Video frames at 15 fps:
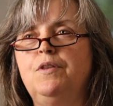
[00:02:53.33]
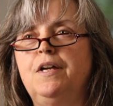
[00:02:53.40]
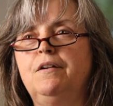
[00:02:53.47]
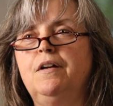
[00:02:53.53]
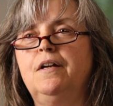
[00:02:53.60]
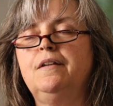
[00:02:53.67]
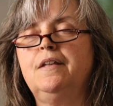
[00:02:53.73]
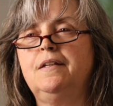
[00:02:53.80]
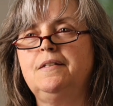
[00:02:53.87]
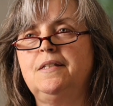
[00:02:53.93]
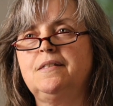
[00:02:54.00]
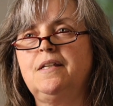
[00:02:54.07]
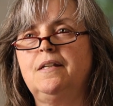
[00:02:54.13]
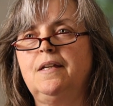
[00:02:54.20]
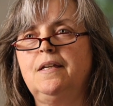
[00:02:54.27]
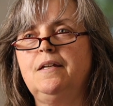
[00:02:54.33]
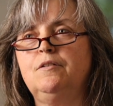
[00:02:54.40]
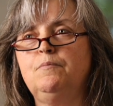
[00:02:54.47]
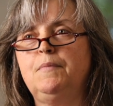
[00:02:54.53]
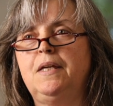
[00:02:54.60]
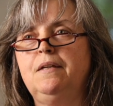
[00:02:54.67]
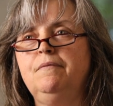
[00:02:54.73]
there that he's going to
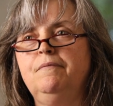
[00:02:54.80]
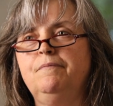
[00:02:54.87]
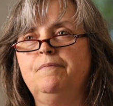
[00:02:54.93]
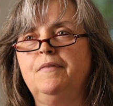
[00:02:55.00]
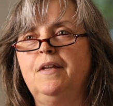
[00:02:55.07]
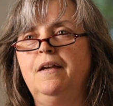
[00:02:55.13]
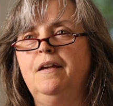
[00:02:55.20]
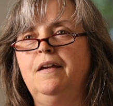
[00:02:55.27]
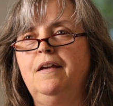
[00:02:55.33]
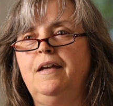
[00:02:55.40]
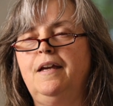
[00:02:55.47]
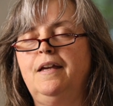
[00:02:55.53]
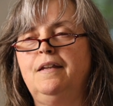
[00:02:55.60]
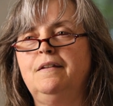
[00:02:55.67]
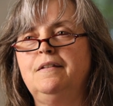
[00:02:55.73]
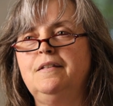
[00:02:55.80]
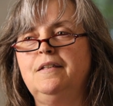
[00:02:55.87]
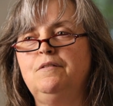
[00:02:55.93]
kill me. And